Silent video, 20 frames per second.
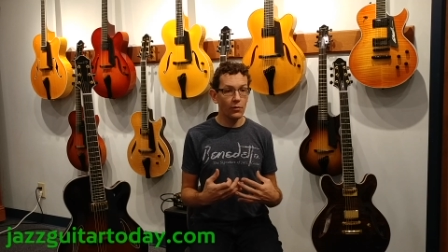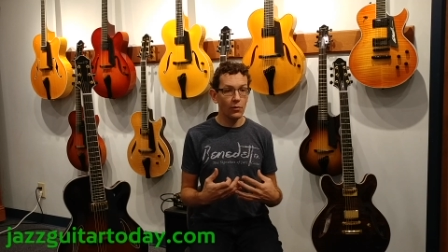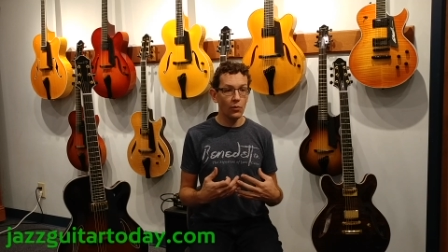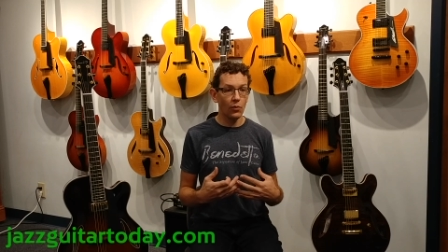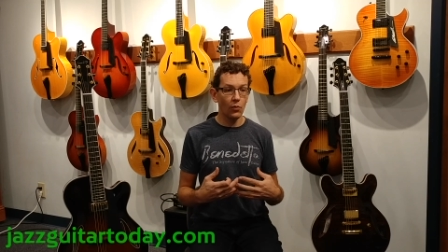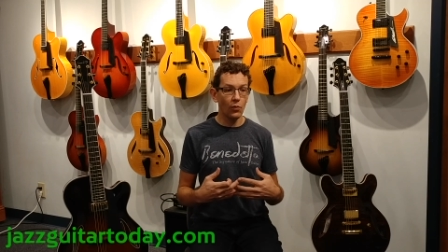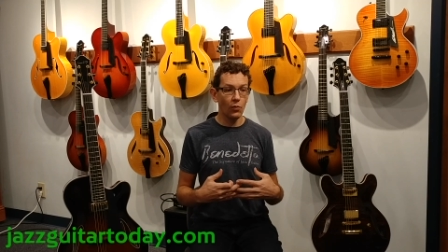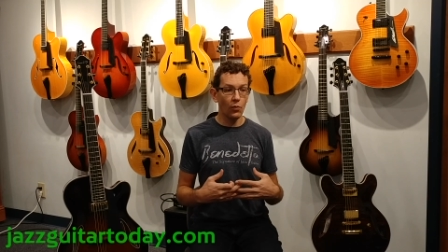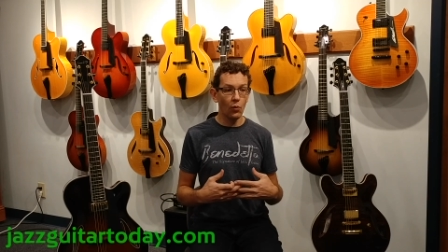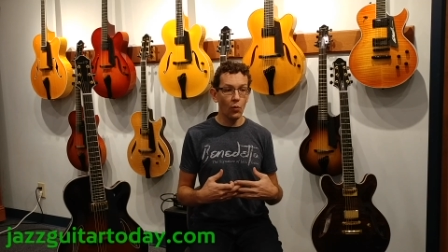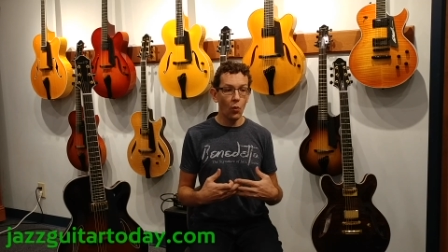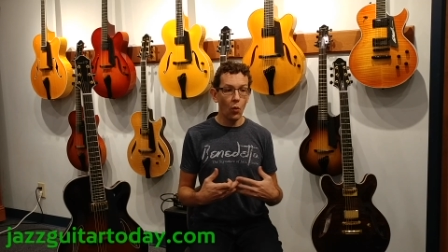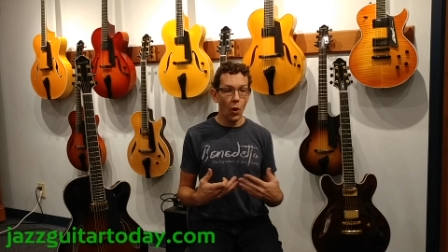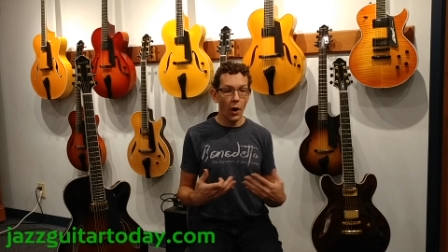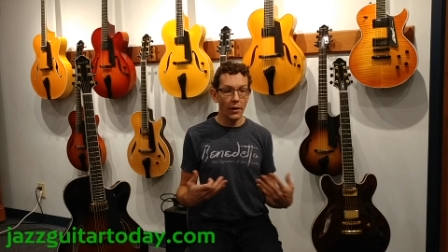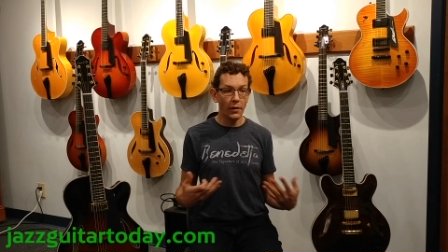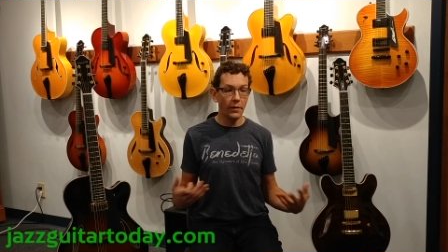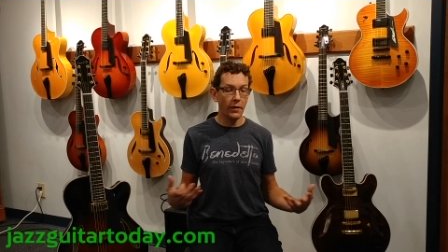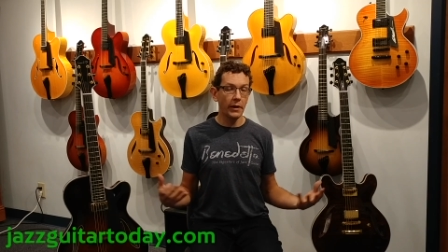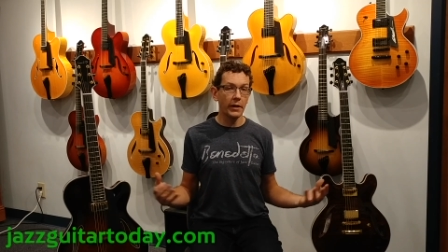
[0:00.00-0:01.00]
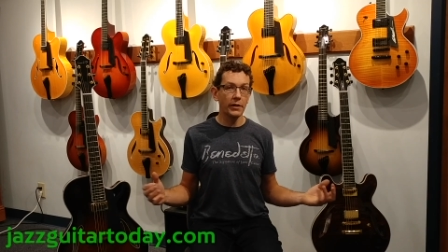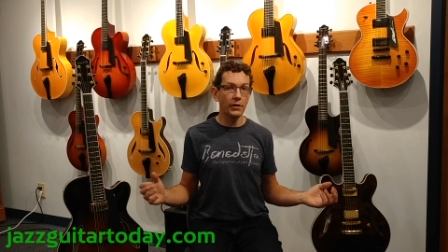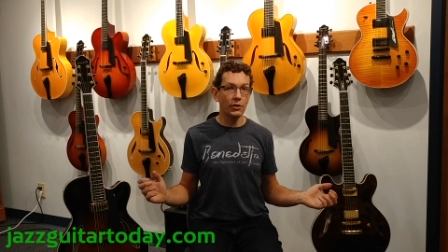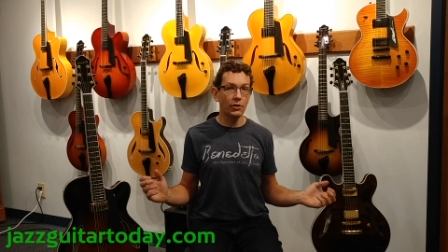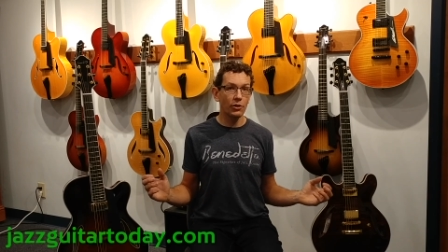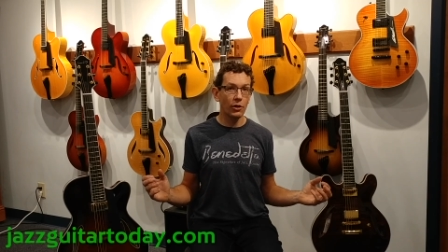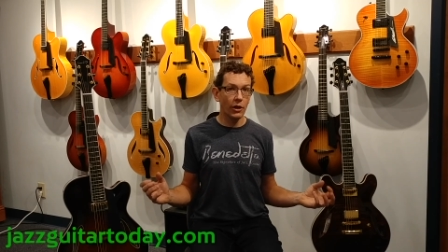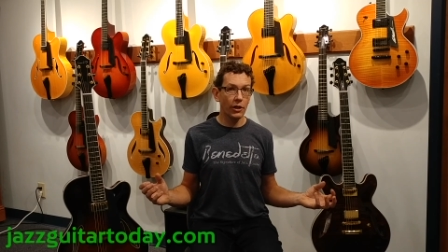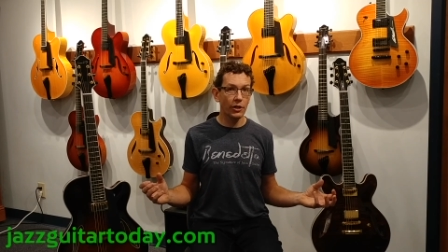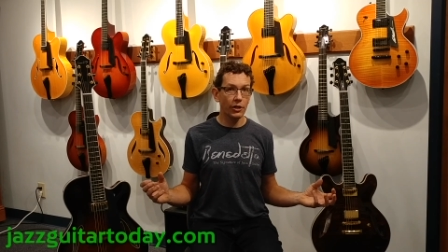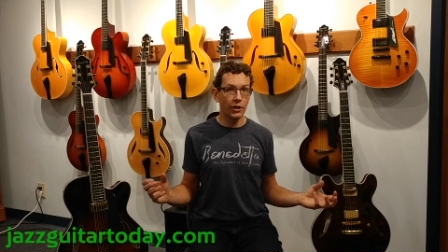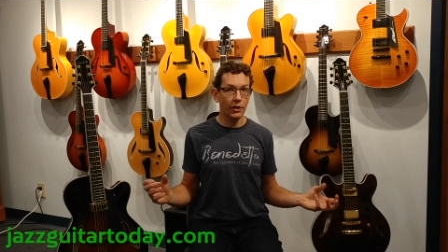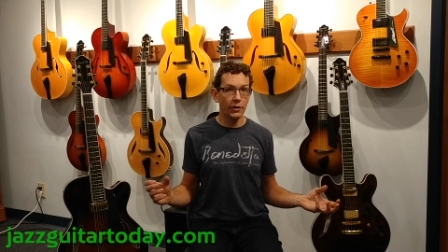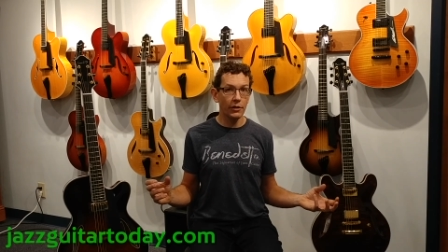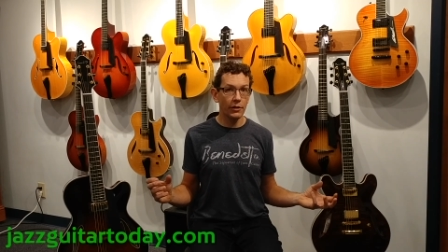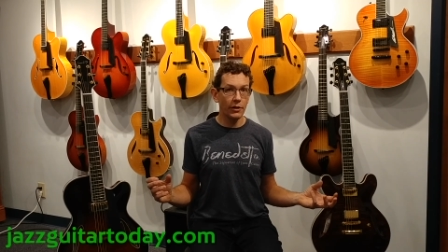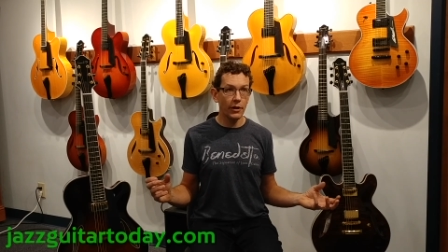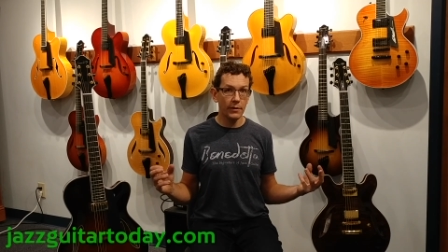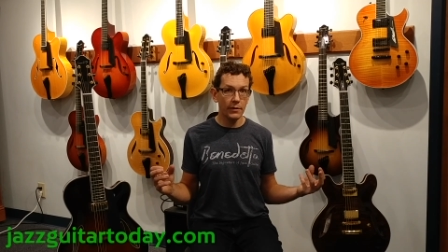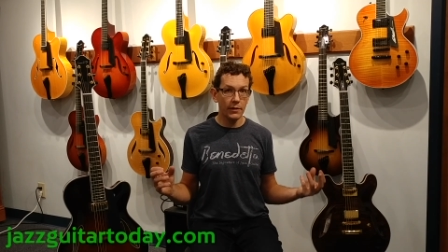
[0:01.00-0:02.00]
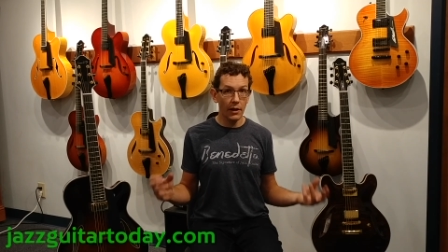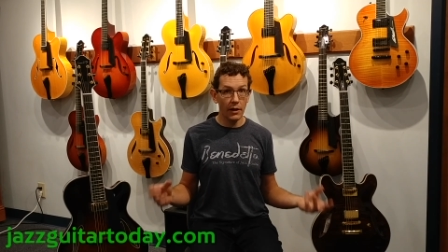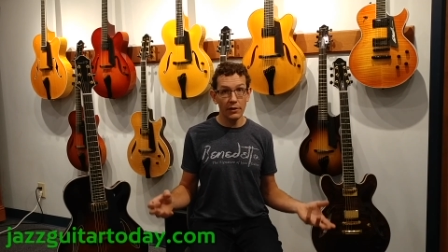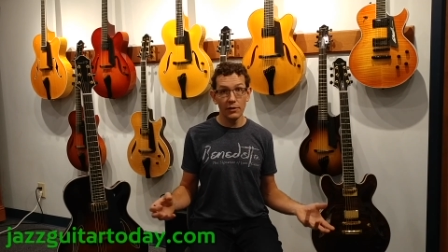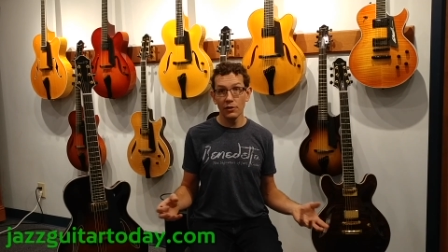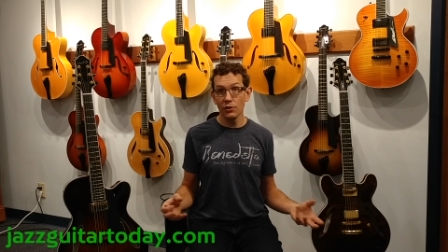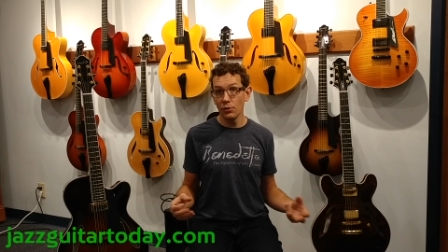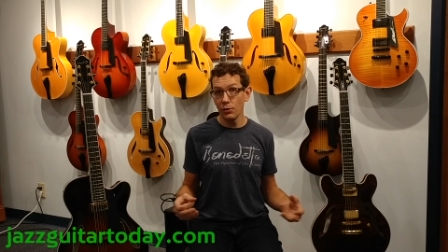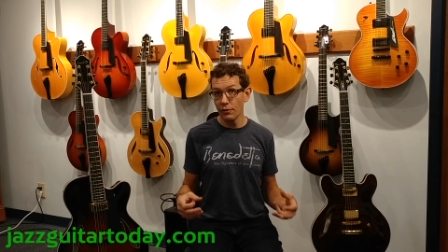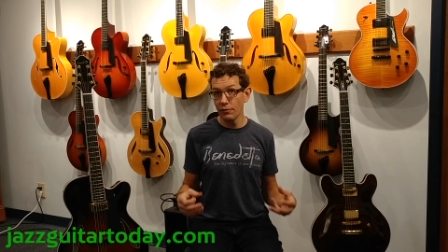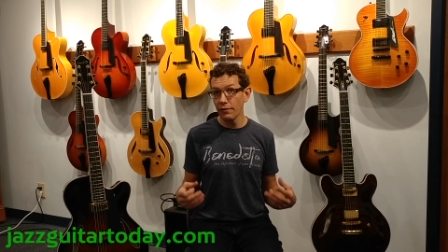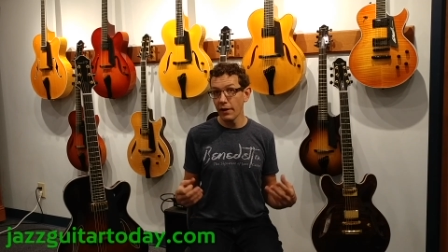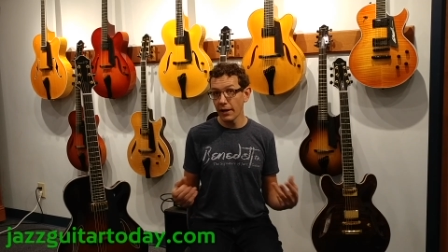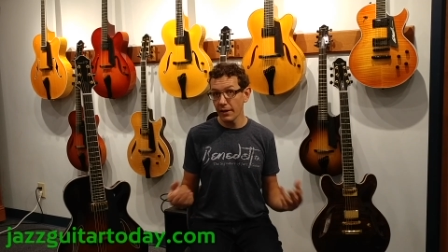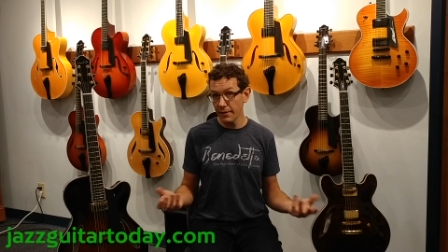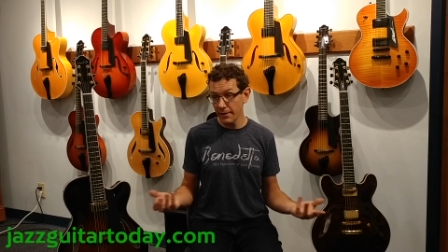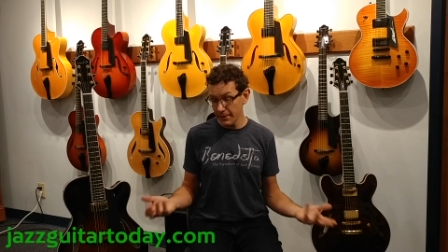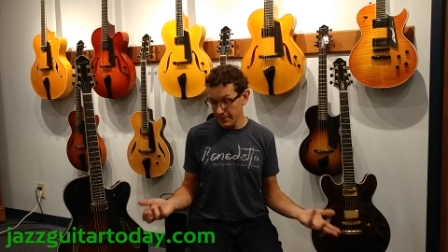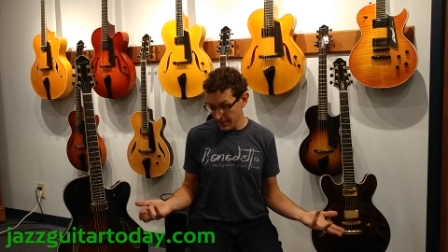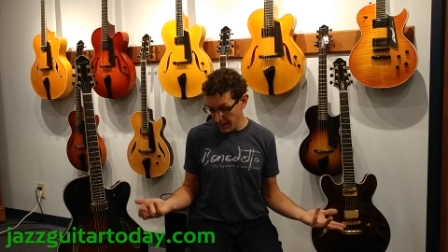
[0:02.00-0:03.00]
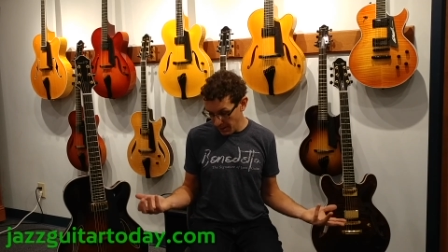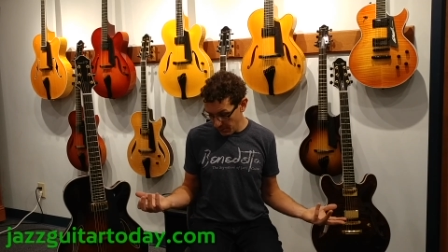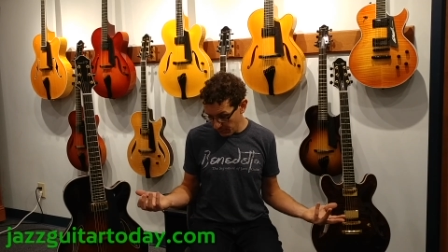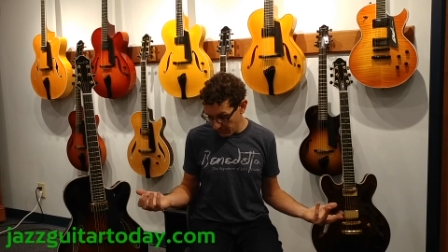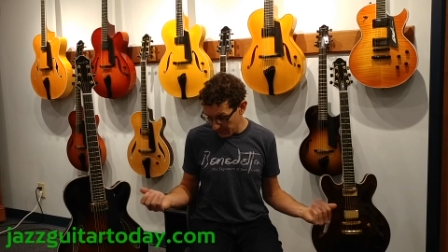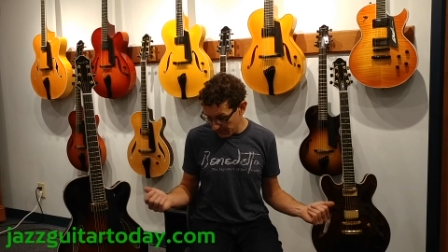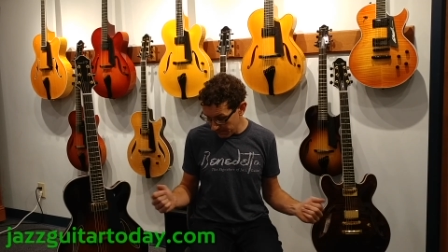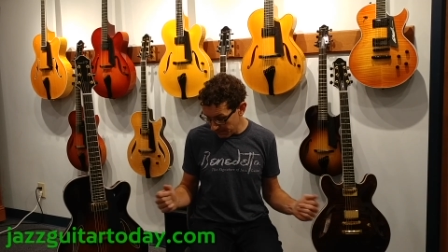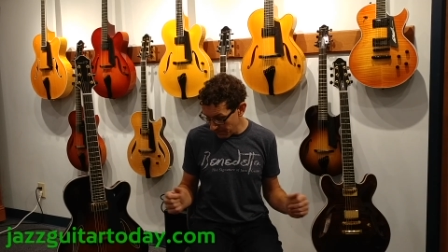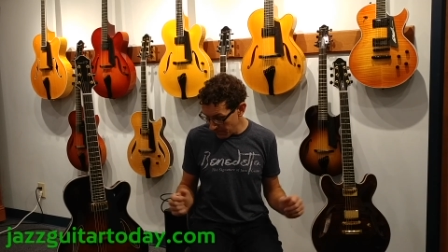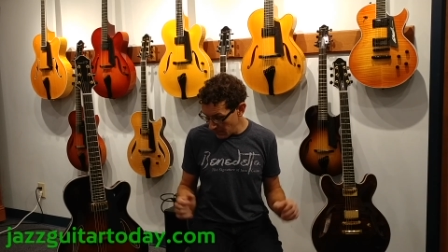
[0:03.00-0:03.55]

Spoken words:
what the construction does to affect the sound.